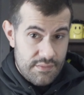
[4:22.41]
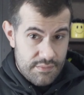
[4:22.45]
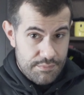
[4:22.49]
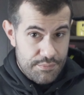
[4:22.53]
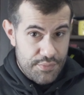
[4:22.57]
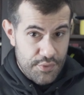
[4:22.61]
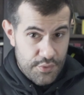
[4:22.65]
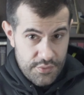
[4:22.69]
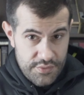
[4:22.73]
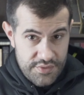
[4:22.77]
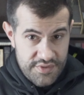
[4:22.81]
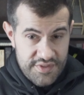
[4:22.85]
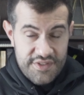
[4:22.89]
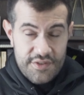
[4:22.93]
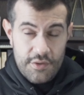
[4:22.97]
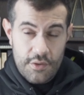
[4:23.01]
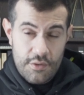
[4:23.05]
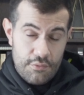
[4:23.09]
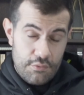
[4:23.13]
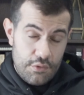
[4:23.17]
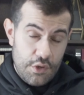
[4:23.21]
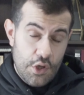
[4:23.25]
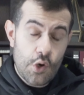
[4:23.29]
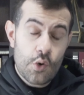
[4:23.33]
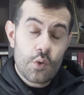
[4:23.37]
boots or
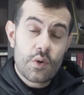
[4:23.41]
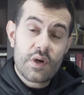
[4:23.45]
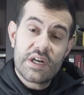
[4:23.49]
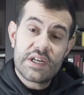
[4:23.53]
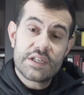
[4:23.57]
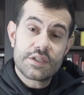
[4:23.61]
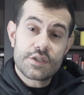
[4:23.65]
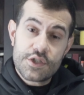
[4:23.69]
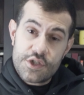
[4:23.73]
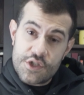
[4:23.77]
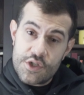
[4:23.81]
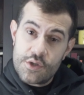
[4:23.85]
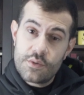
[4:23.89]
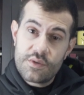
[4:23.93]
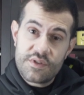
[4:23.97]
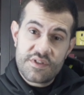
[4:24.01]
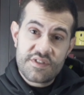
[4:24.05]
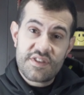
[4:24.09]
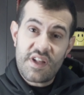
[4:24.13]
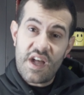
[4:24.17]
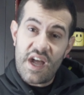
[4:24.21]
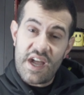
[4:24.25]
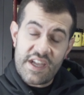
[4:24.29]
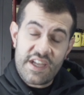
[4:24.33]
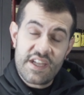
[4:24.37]
low cut shoes,
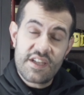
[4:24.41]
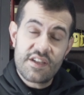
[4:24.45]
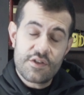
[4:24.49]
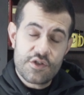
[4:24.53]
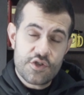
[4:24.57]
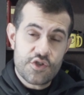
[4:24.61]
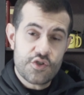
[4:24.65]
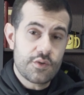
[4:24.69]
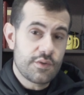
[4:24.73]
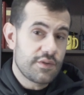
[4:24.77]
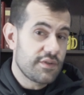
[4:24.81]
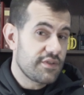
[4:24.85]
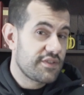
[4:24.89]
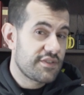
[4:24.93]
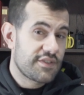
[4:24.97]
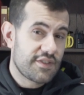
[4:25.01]
hiking shoes.